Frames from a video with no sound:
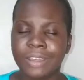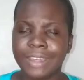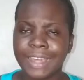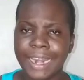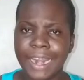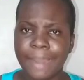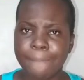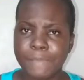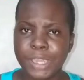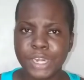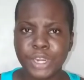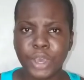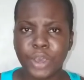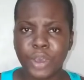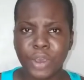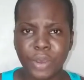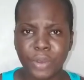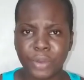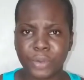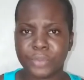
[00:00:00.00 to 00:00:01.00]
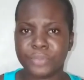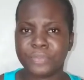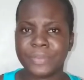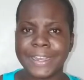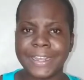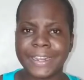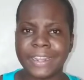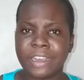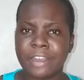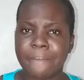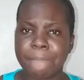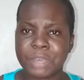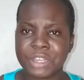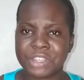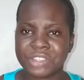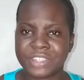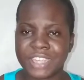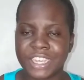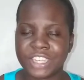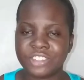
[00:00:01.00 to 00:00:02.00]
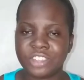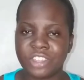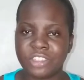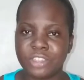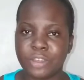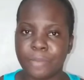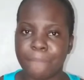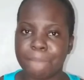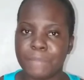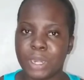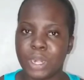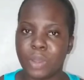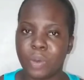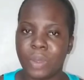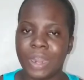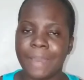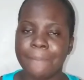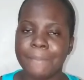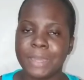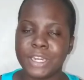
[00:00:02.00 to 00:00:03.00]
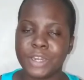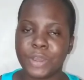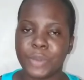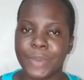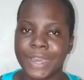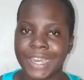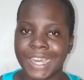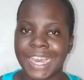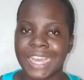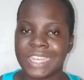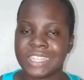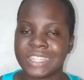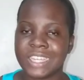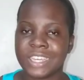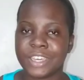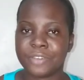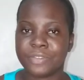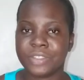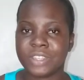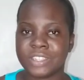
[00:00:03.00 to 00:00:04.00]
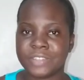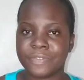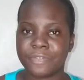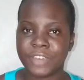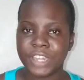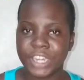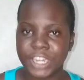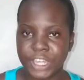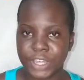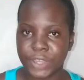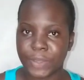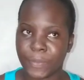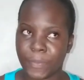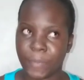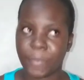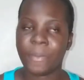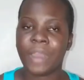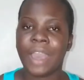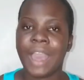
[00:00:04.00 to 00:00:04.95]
Let me know in the comment section down below. Let me know what you guys think of this video.